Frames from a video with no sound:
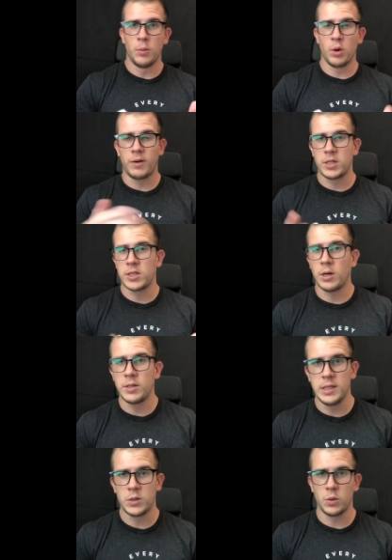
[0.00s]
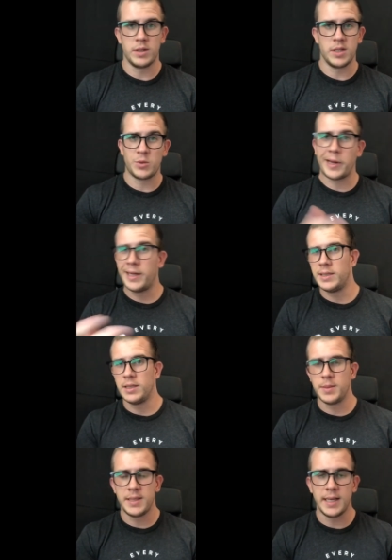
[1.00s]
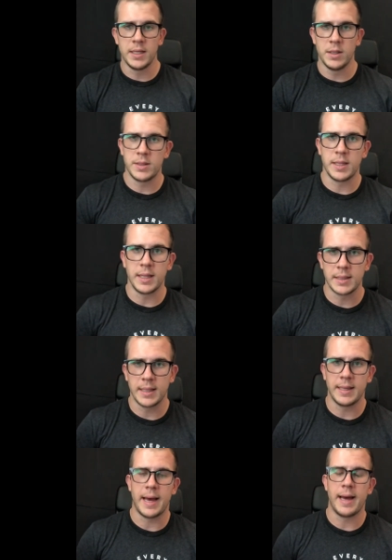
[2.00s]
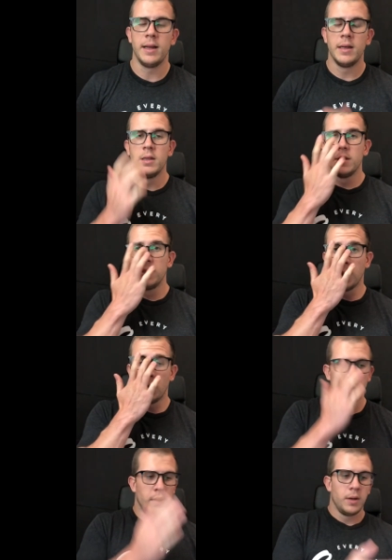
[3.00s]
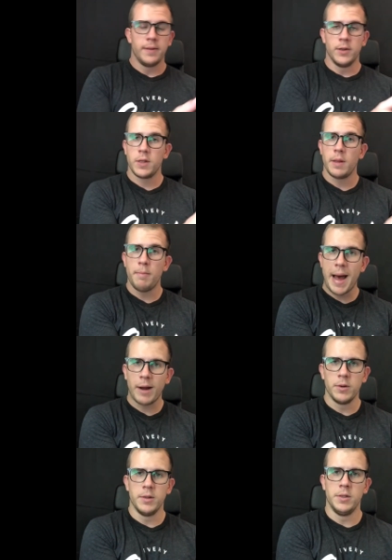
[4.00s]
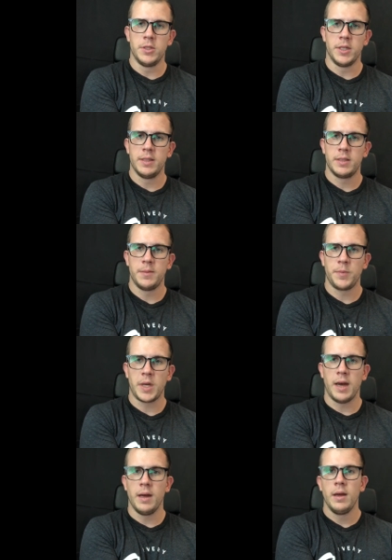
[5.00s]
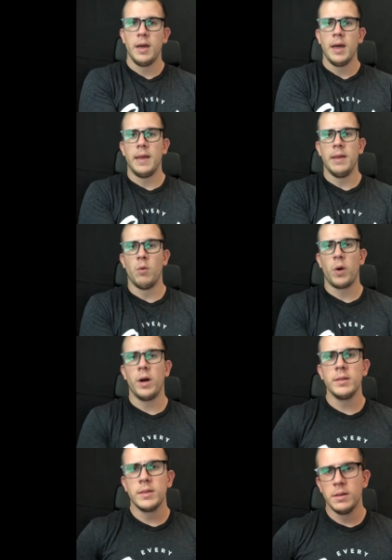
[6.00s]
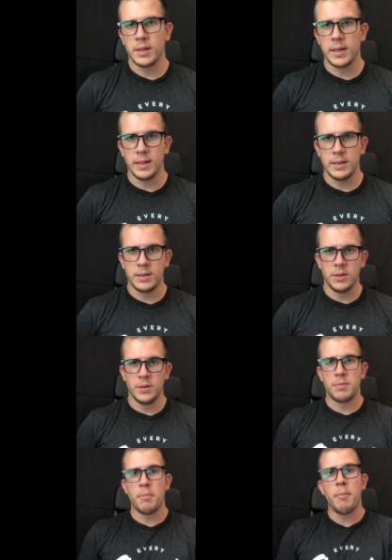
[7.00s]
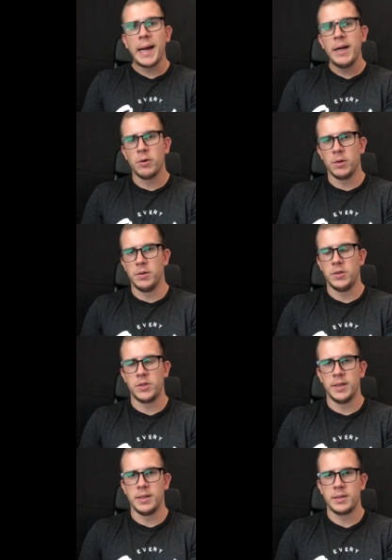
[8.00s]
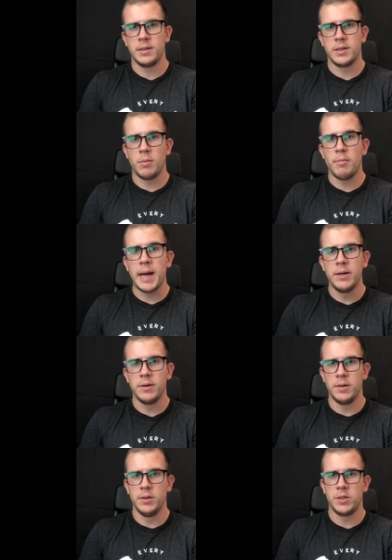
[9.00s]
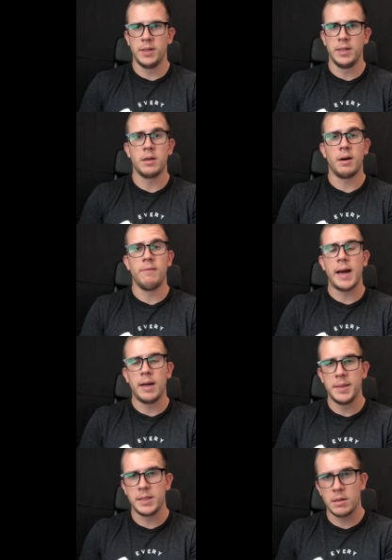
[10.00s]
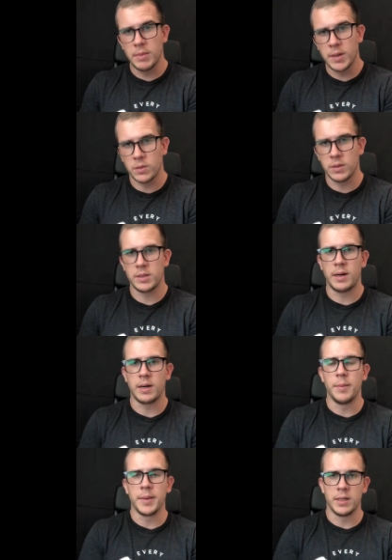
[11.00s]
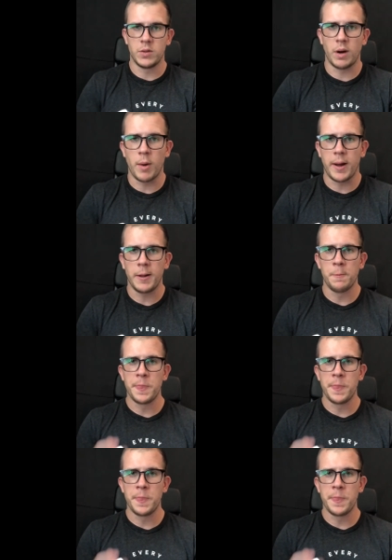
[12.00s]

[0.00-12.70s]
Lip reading: more of our starchy sources, rices, potatoes, things like that. So those are the macronutrients, okay? And then what we're also looking into is micronutrients. So micronutrients are our vitamins and minerals that are coming into our body.